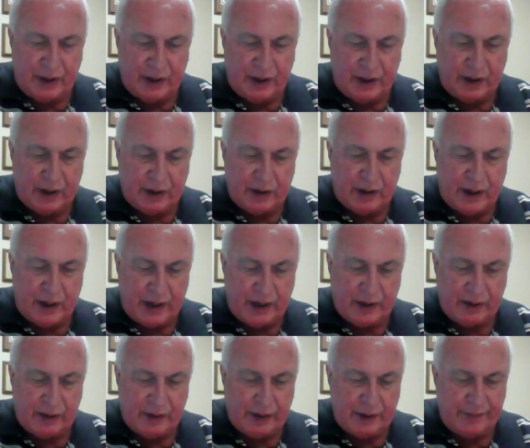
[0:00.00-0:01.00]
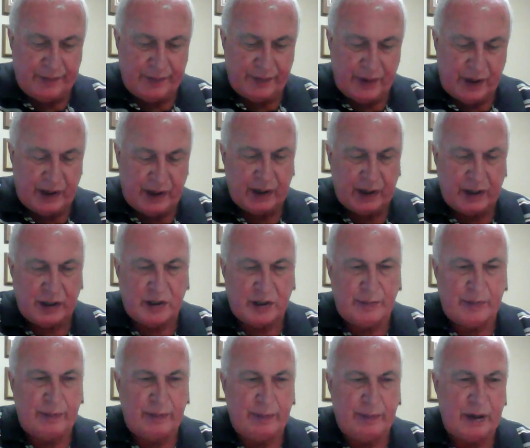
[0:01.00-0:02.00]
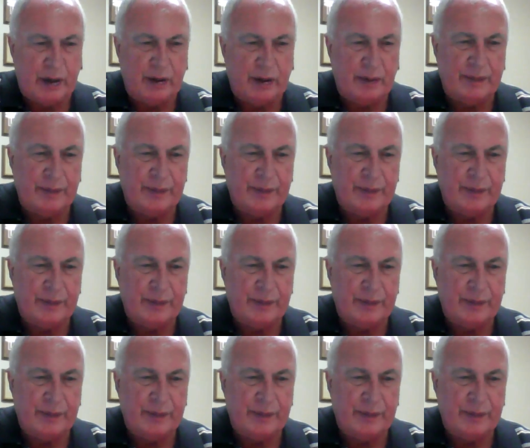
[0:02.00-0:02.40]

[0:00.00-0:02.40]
they are. I agree. I think it should be B.